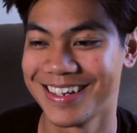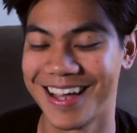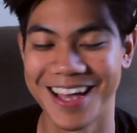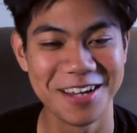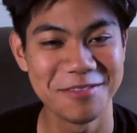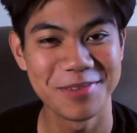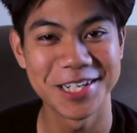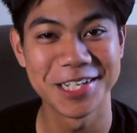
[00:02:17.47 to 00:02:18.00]
I
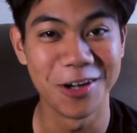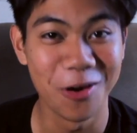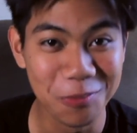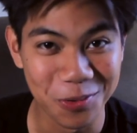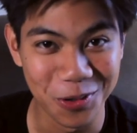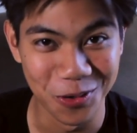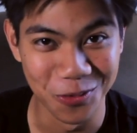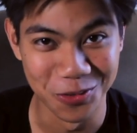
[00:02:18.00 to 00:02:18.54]
had my
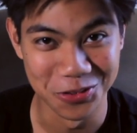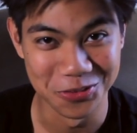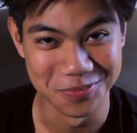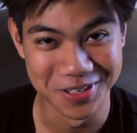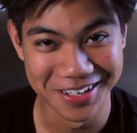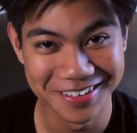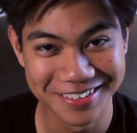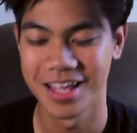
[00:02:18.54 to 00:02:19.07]
GoPro with
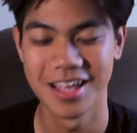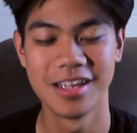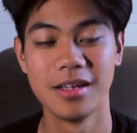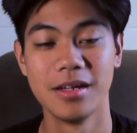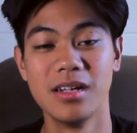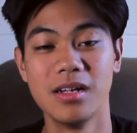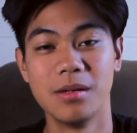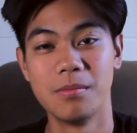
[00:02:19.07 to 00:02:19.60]
me.
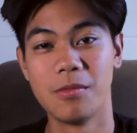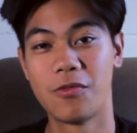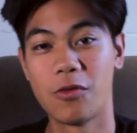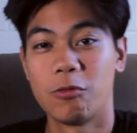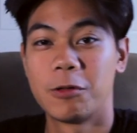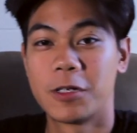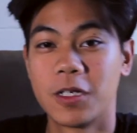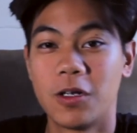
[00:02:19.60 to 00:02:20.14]

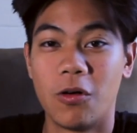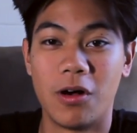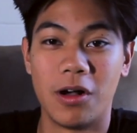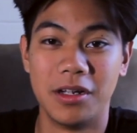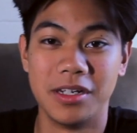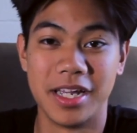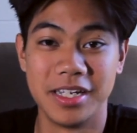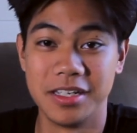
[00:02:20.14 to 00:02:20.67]
Before we could go
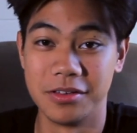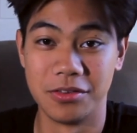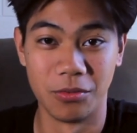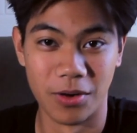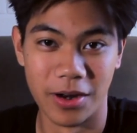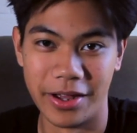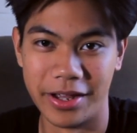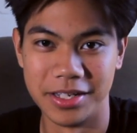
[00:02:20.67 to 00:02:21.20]
on any of the
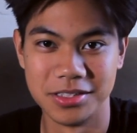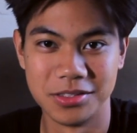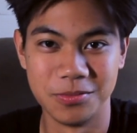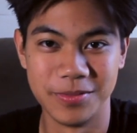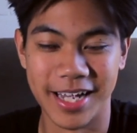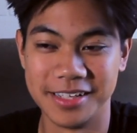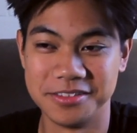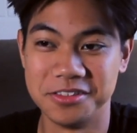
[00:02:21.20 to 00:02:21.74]
rides,
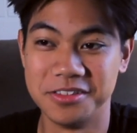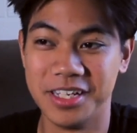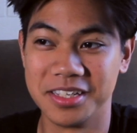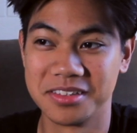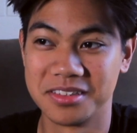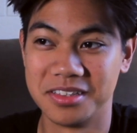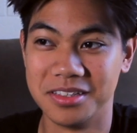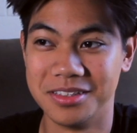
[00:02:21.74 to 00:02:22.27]
we had to
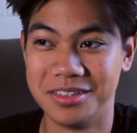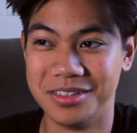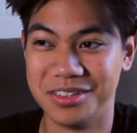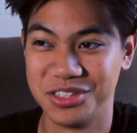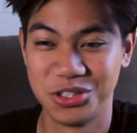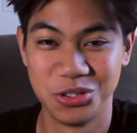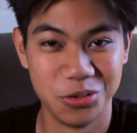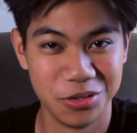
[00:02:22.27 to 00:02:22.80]
take
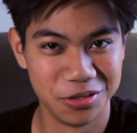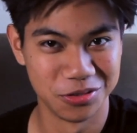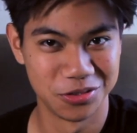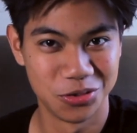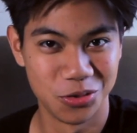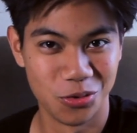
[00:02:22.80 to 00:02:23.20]
the studio